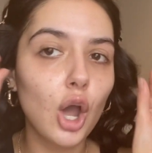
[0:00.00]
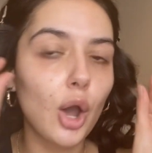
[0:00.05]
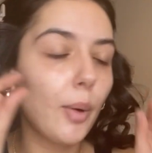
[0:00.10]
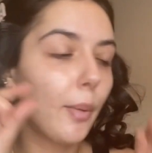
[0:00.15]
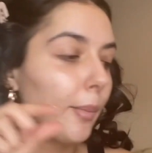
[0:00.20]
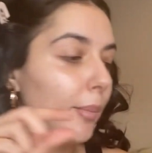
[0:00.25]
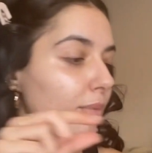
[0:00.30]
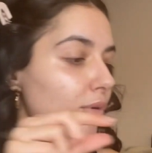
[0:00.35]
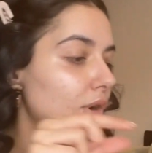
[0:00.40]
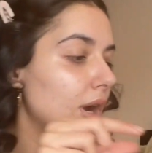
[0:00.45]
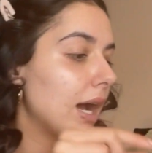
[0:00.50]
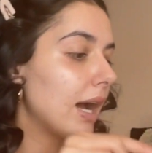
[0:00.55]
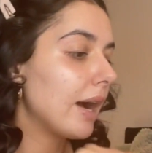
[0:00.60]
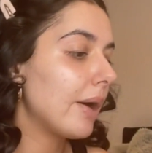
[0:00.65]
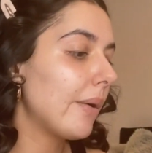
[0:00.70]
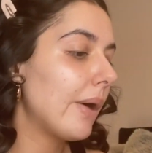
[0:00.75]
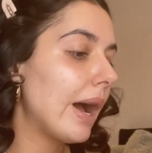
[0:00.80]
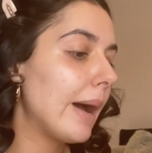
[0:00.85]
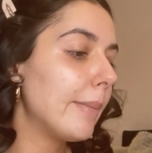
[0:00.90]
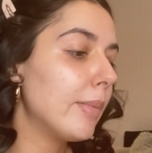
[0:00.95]
brow.
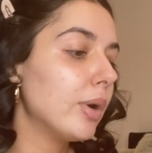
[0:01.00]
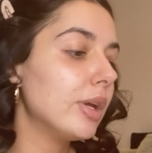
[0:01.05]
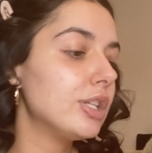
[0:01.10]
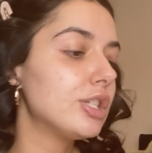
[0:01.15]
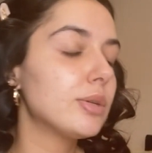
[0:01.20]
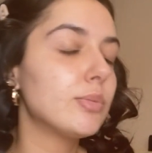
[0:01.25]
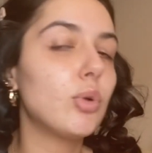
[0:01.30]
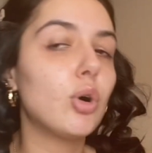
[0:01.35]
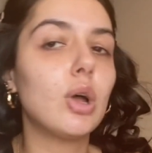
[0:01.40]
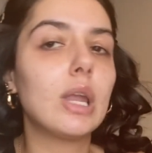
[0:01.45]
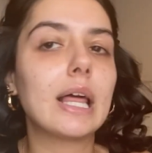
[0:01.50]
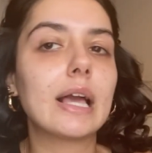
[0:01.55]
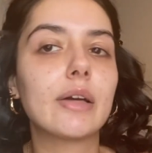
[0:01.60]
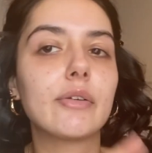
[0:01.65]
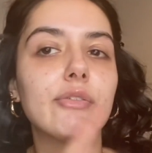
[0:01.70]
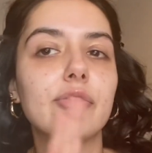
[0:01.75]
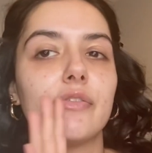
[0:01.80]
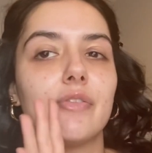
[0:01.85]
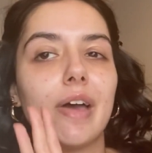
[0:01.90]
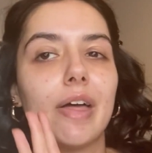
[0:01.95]
I'm wanting to more like
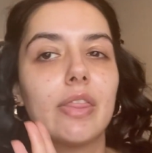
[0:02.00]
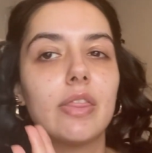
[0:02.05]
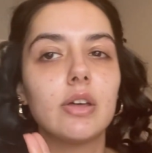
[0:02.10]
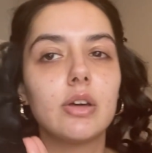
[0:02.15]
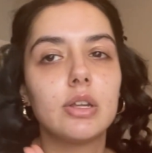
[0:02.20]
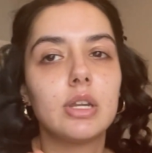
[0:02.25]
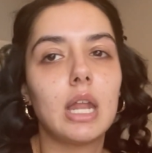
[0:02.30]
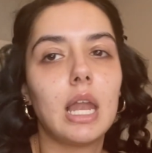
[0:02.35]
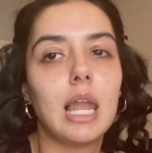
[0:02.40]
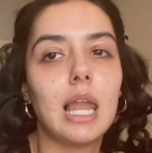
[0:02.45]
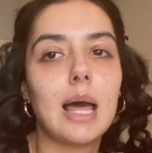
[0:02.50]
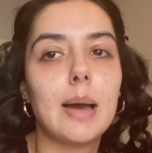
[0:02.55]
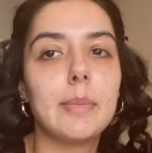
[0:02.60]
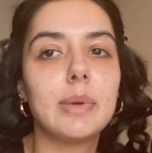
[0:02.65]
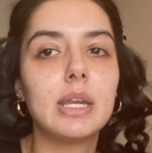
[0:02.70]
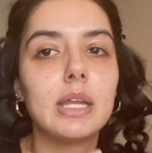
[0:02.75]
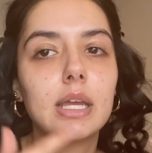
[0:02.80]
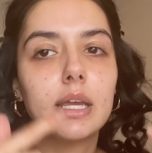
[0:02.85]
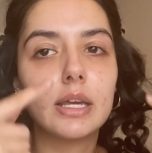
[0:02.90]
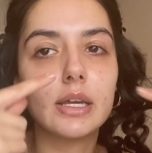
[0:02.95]
feathered,
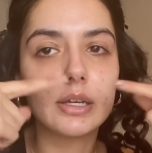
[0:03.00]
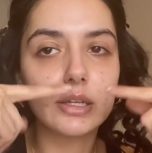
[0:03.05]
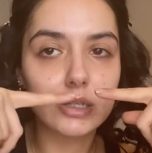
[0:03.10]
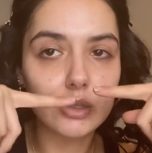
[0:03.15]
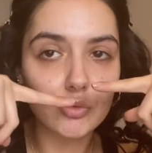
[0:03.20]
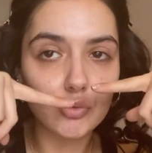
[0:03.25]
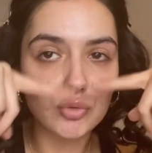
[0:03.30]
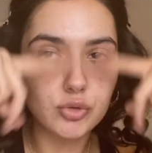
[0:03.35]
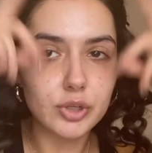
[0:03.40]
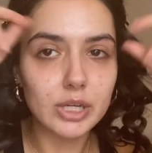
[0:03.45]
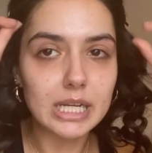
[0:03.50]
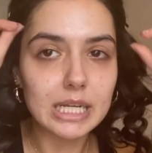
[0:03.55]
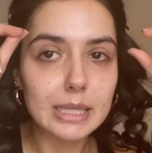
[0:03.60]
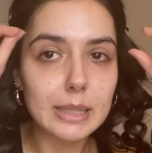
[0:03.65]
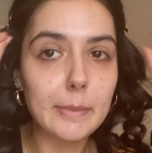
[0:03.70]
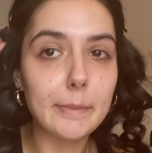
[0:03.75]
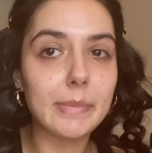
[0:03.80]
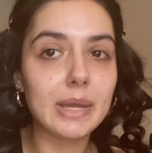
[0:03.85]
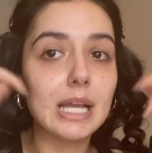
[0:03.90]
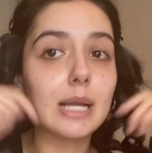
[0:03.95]
laminated, really
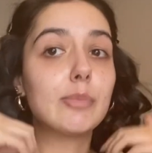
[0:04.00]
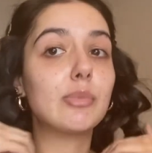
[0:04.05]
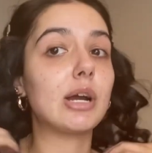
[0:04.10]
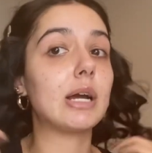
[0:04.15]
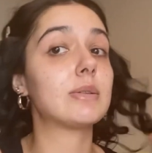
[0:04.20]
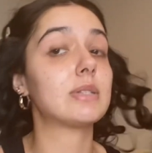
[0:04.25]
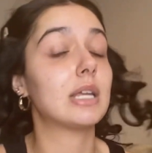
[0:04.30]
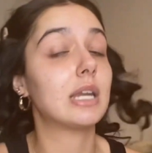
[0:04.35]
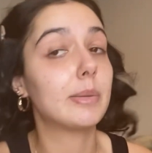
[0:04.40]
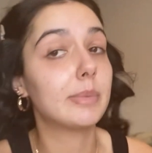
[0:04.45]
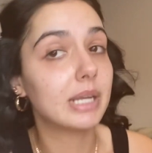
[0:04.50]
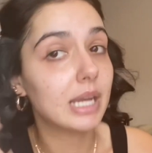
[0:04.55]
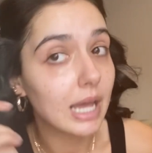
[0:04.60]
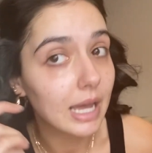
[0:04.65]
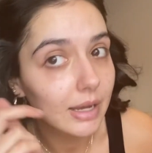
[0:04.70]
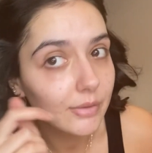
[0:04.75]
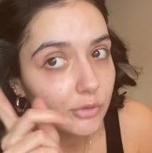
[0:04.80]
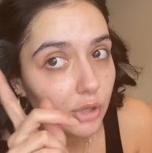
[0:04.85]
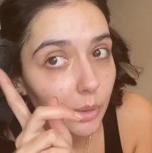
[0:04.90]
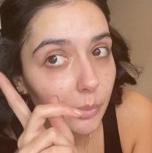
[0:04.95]
big brows. And I mean, I've
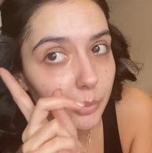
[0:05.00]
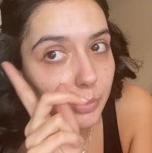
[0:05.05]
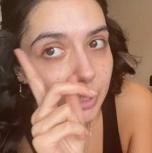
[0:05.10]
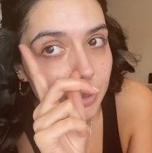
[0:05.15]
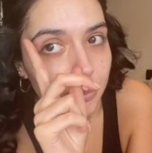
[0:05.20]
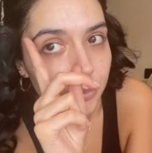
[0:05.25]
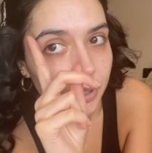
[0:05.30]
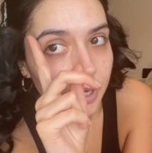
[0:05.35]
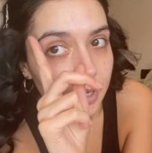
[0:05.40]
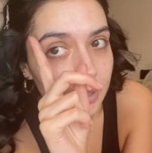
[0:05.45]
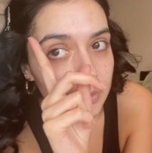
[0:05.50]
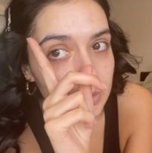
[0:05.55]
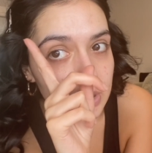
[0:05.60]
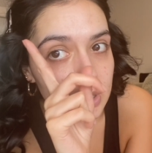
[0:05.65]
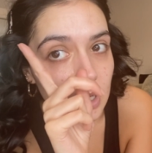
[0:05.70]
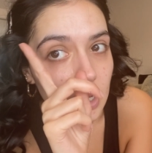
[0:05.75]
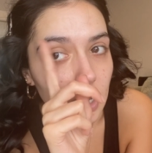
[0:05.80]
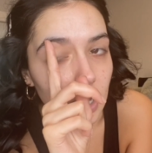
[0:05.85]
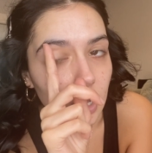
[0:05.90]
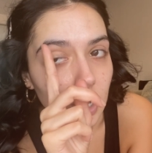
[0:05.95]
got big brows
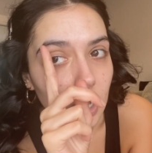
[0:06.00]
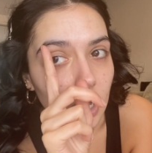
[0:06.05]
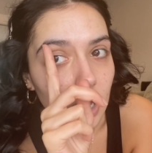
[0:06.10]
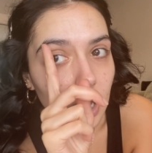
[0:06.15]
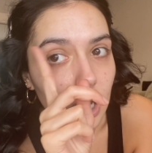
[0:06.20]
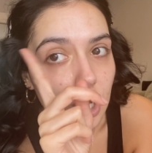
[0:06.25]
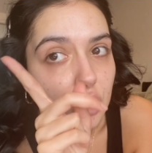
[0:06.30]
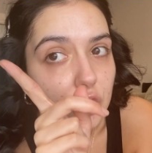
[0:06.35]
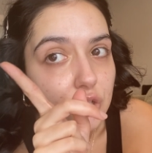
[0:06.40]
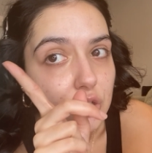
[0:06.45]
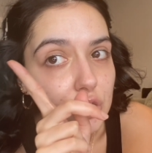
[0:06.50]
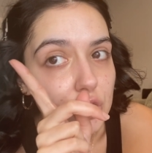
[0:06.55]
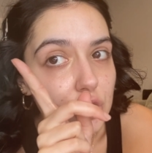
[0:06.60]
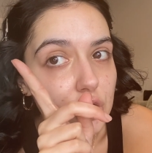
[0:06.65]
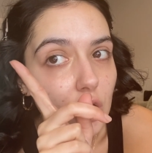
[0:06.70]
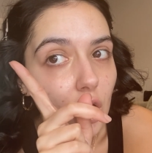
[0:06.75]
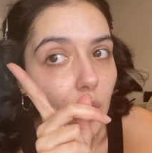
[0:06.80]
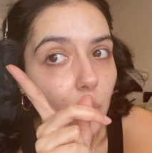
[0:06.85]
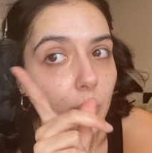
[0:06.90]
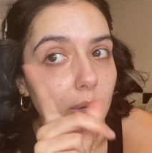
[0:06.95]
to
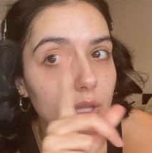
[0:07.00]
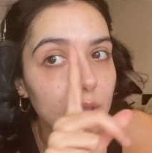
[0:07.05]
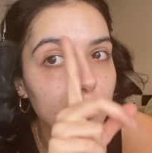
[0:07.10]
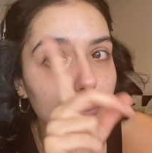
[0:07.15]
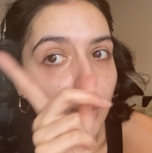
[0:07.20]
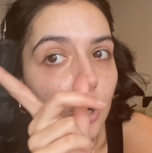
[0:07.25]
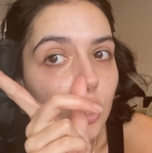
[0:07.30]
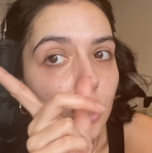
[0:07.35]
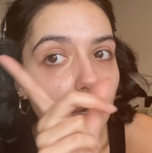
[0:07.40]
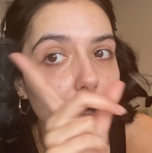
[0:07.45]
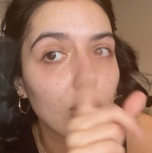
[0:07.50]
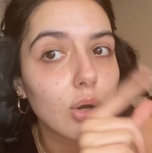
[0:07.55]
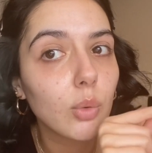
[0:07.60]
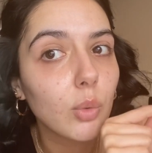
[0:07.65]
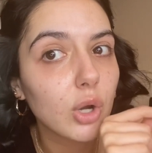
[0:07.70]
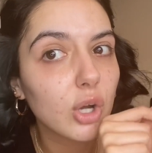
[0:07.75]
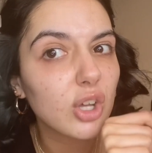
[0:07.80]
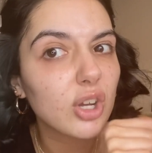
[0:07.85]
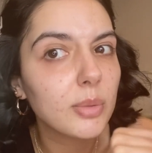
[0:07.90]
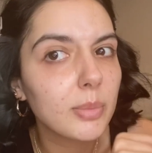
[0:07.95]
start with, but we're
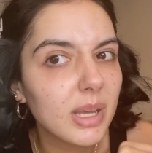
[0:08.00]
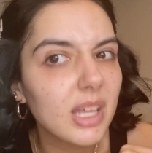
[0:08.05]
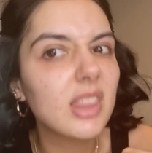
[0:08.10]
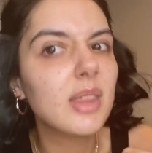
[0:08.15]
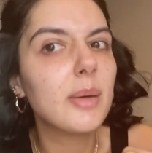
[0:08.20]
going to make them